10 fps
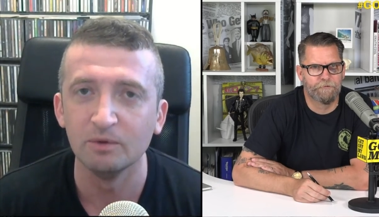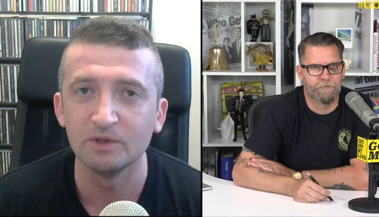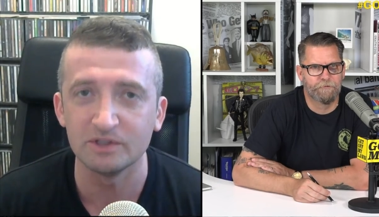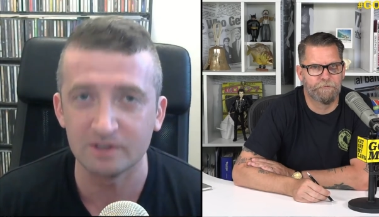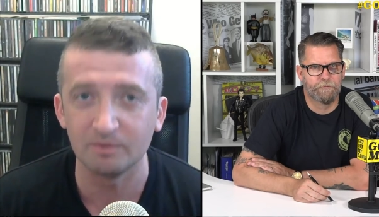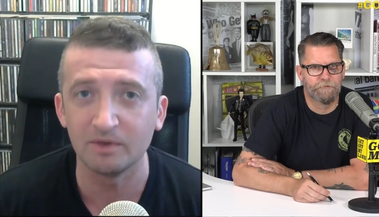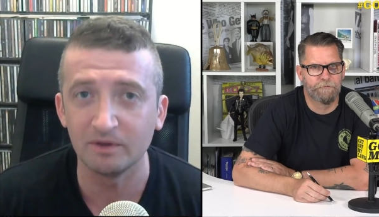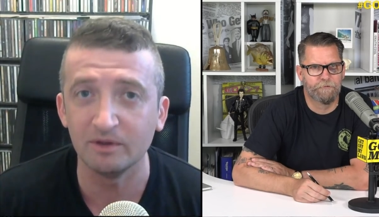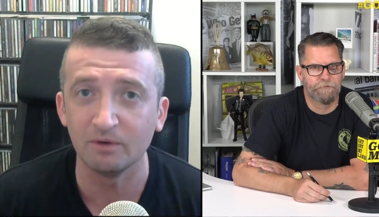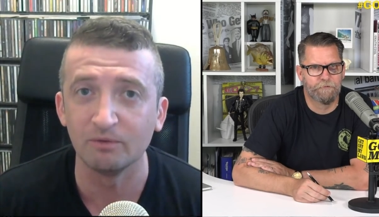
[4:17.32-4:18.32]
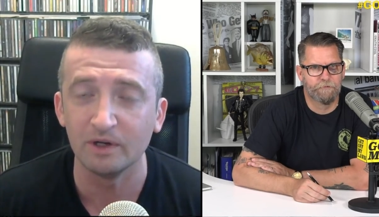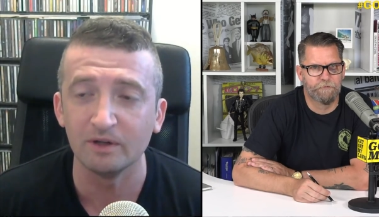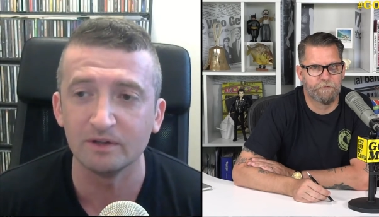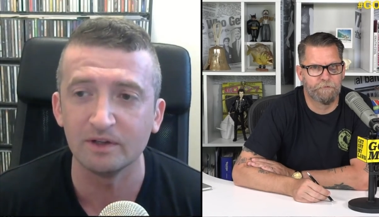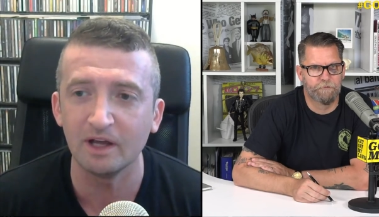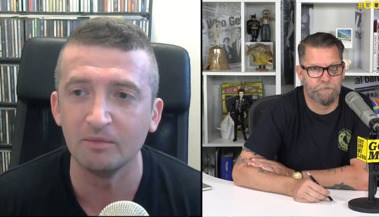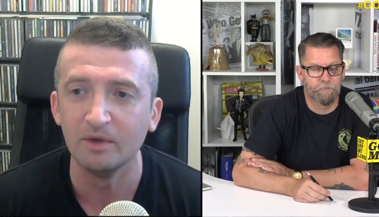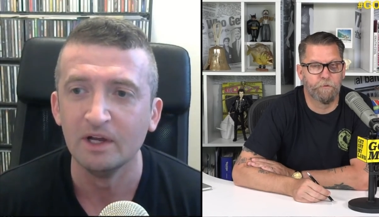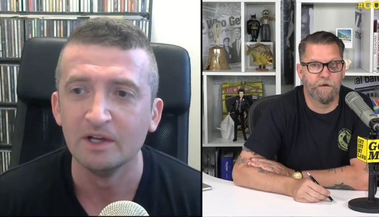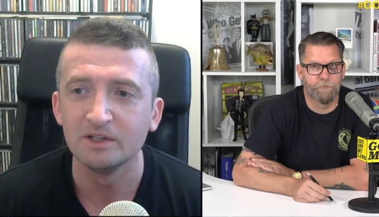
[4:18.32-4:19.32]
Speaker 1: which is something you know real to them.
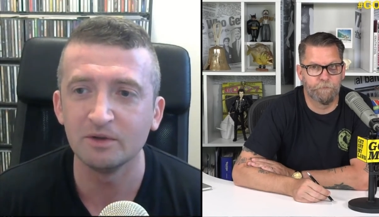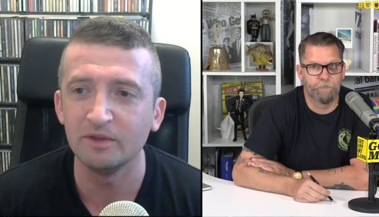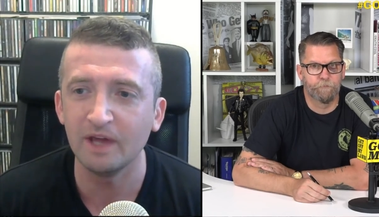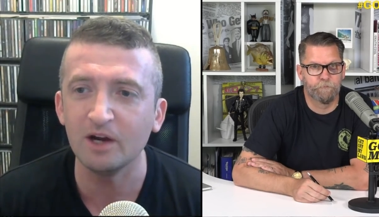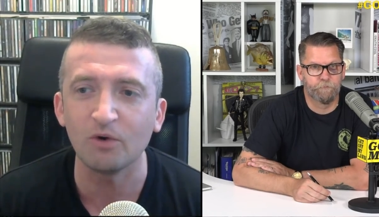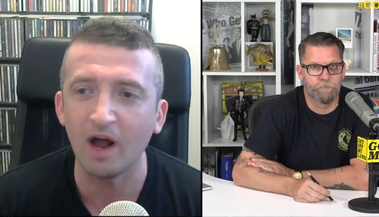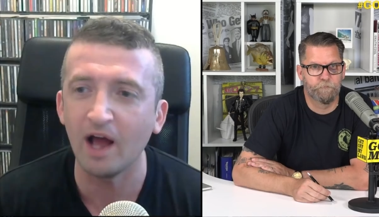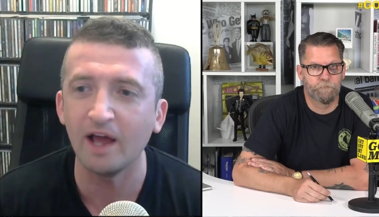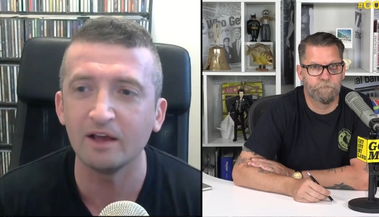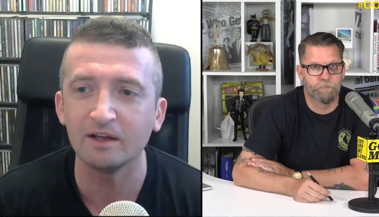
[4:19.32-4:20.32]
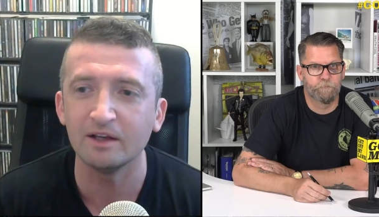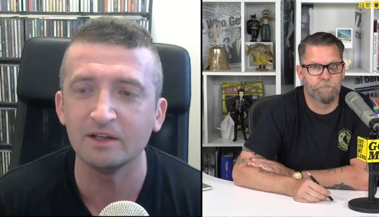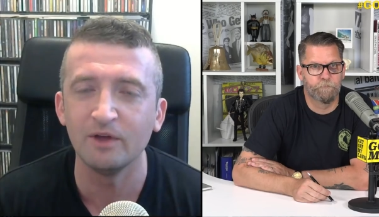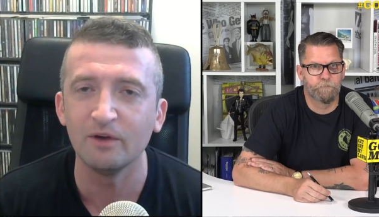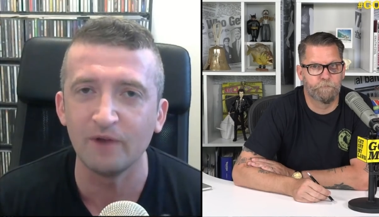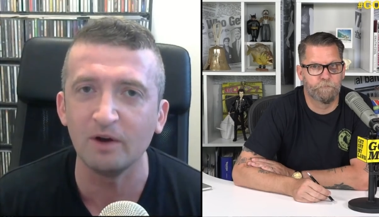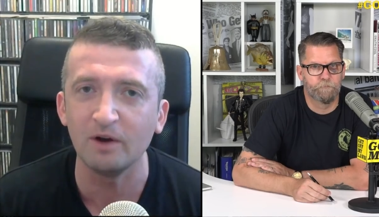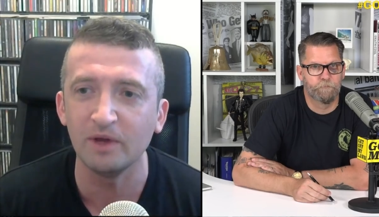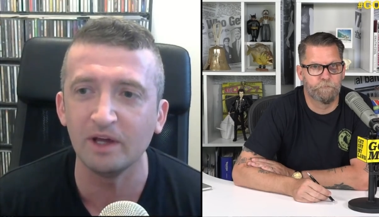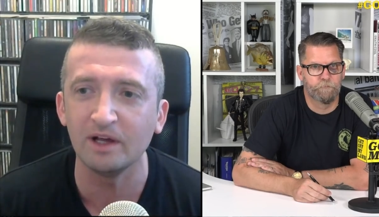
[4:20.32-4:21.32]
Right. So they cry. They're very
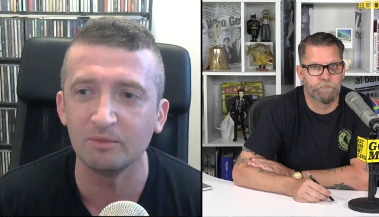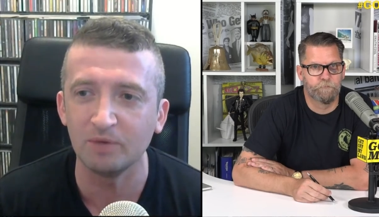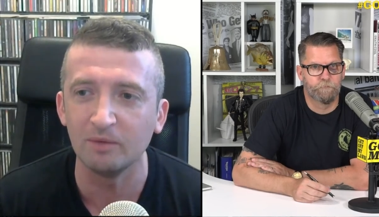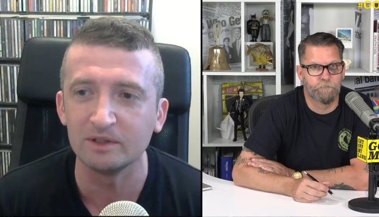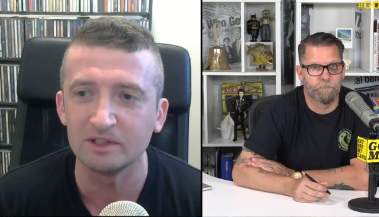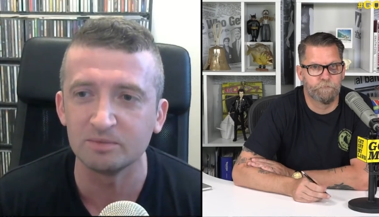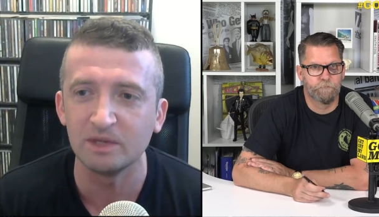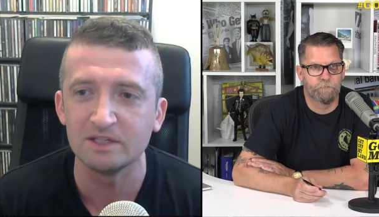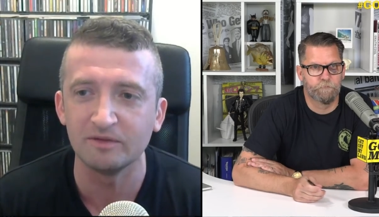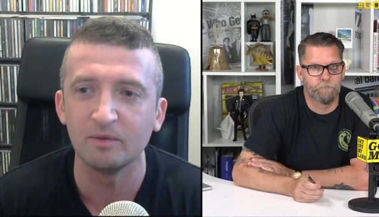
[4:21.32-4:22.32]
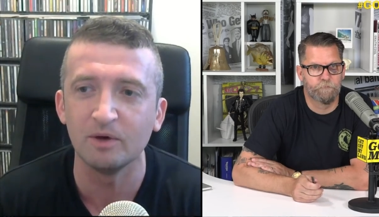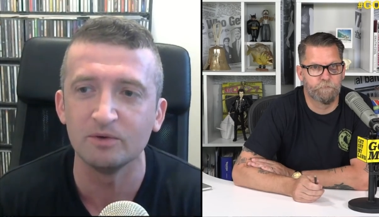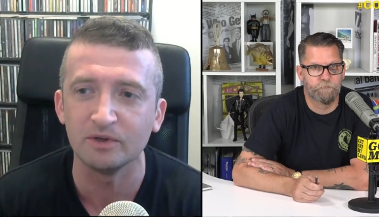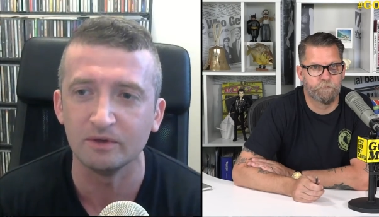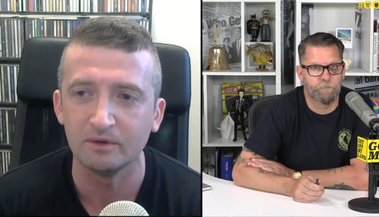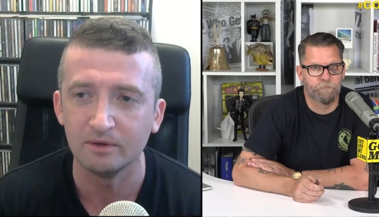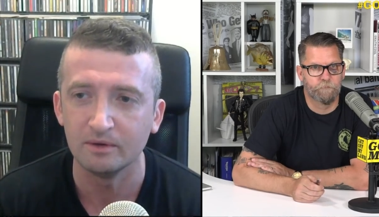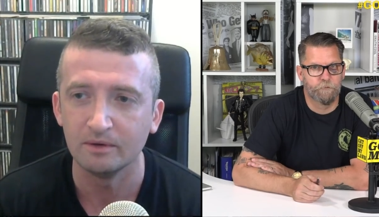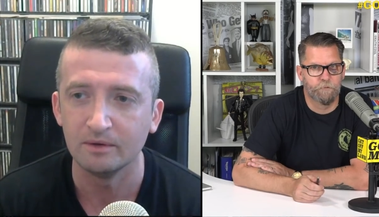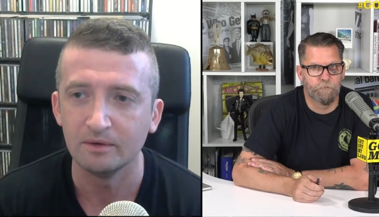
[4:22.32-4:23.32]
big on public displays of emotion.
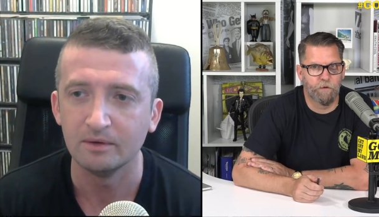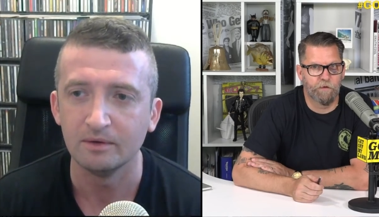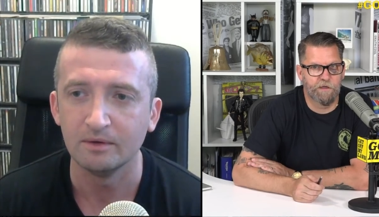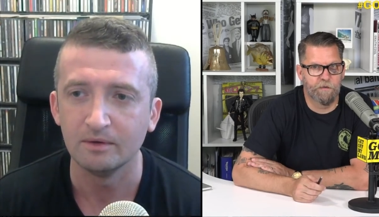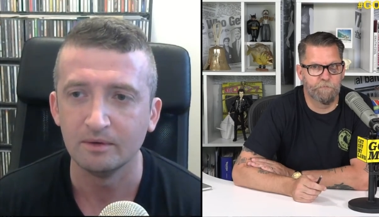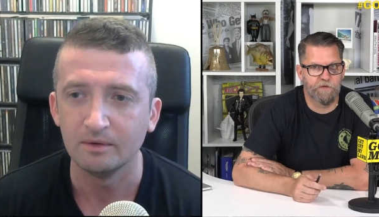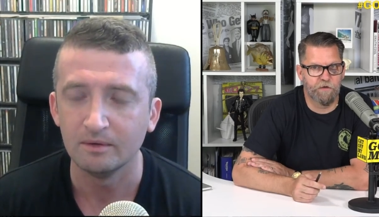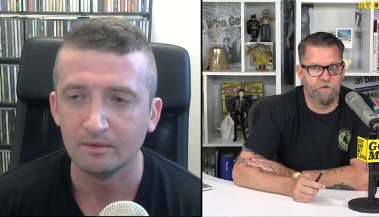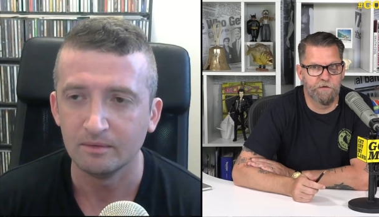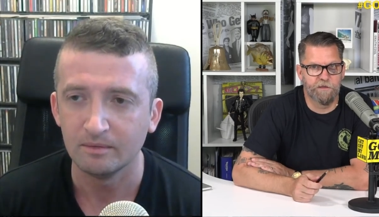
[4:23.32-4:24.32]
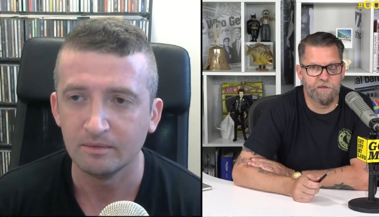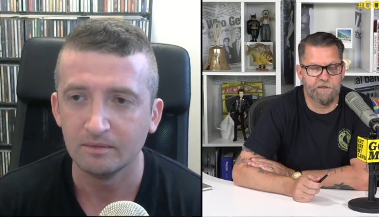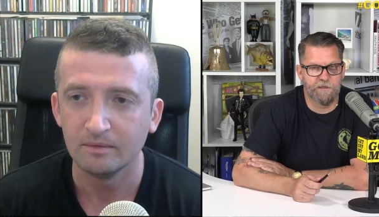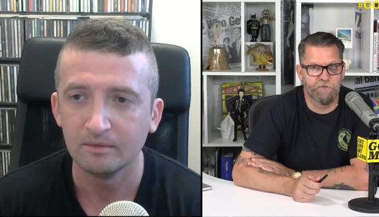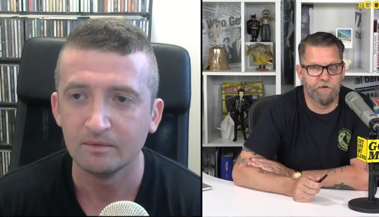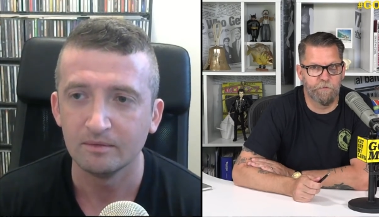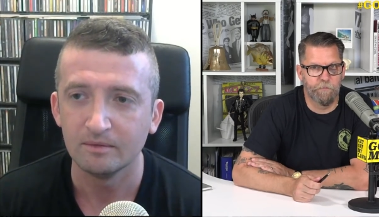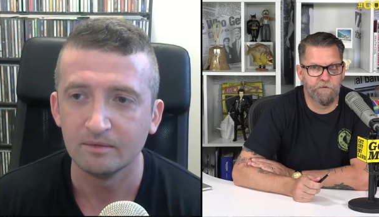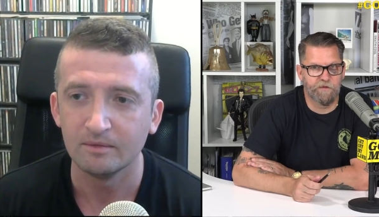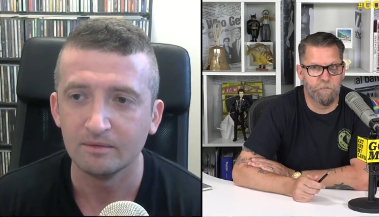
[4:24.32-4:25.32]
Speaker 2: Well, Kim Jong Un didn't see very
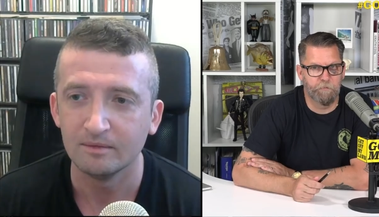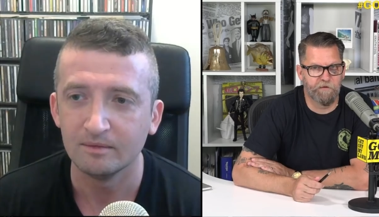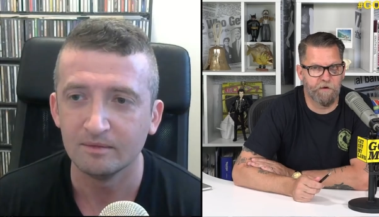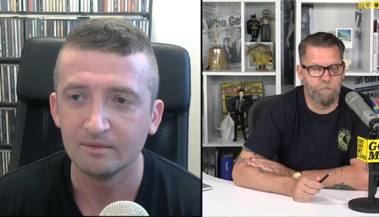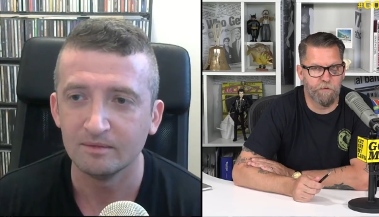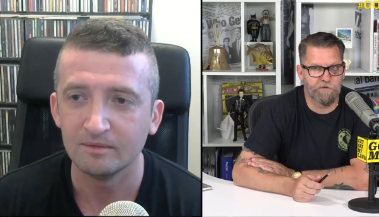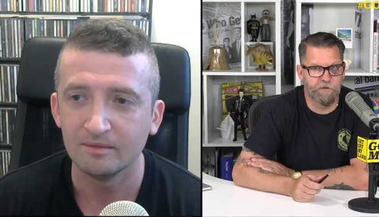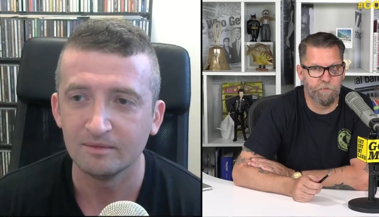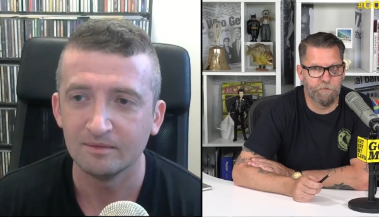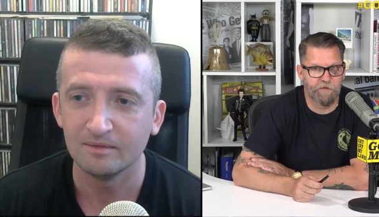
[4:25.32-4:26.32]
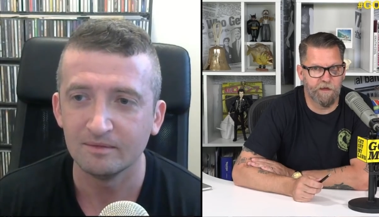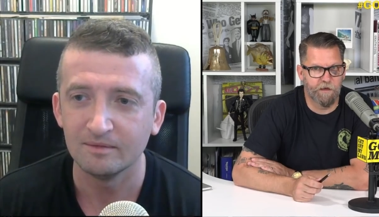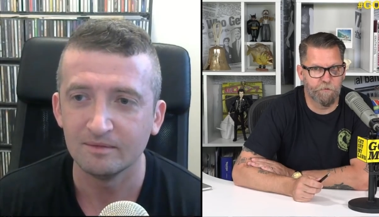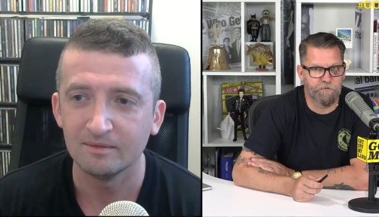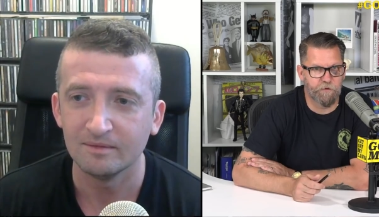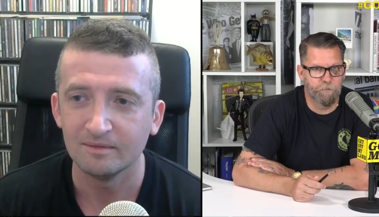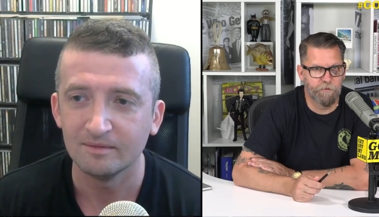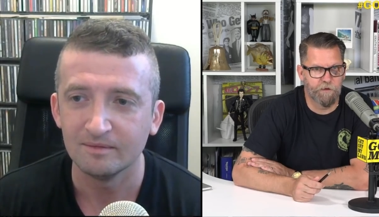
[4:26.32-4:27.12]
seem very emotional when he was hanging out with Trump the